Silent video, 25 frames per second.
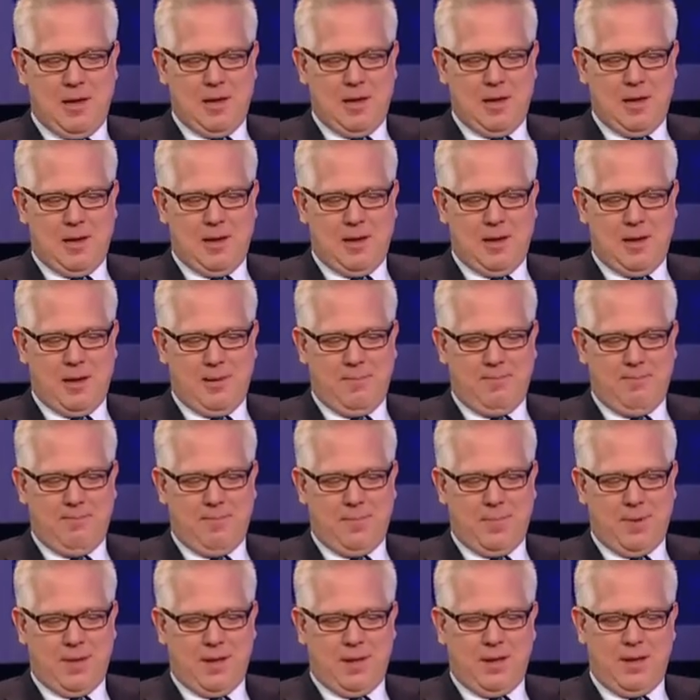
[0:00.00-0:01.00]
But
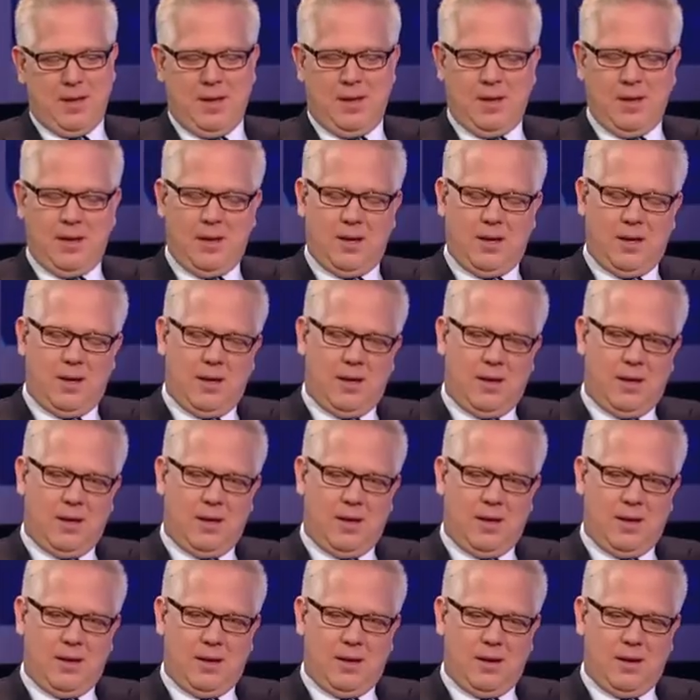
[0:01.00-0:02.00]
I
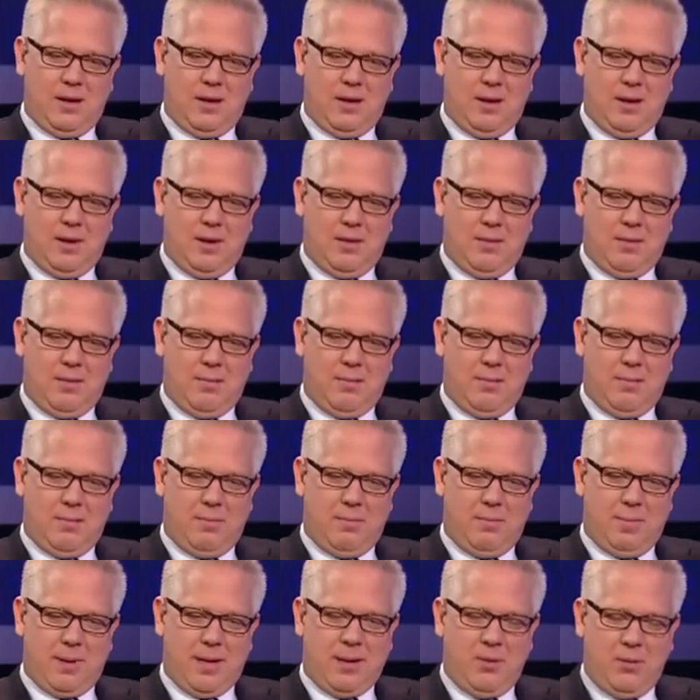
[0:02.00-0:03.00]

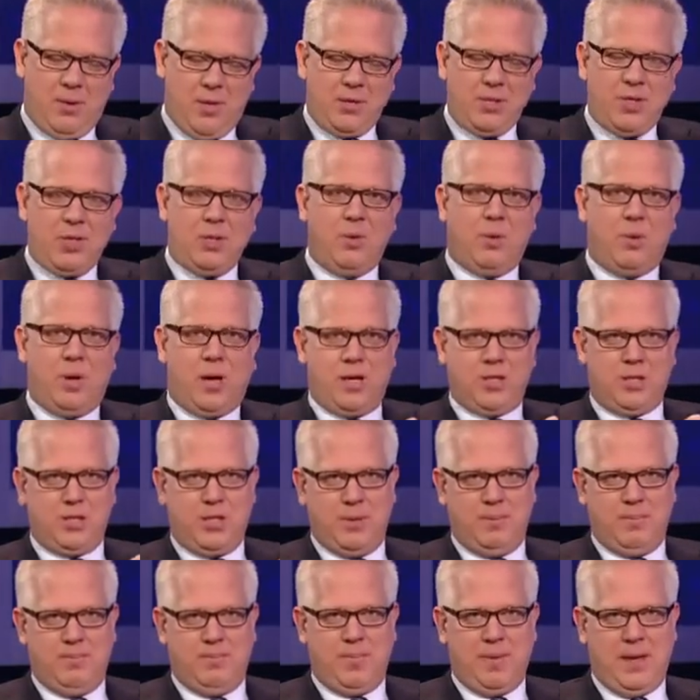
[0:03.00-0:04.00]
want you to watch
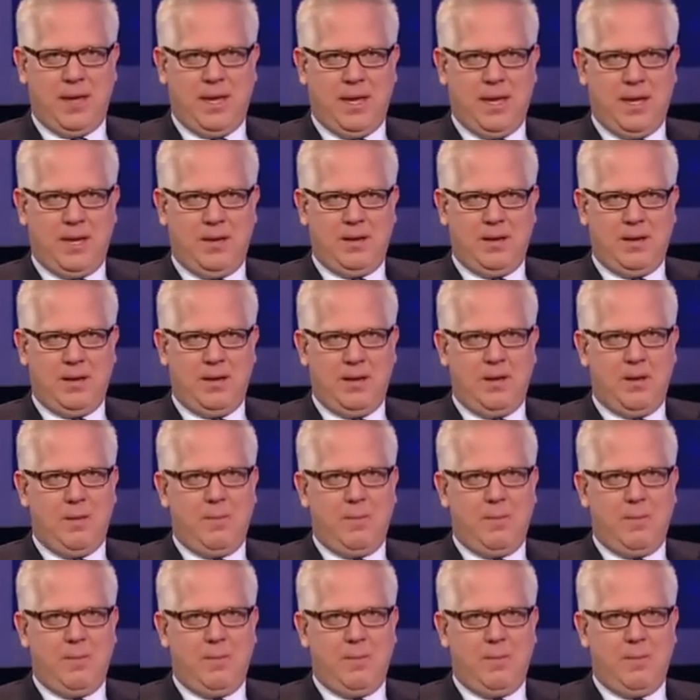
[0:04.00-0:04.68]
him, and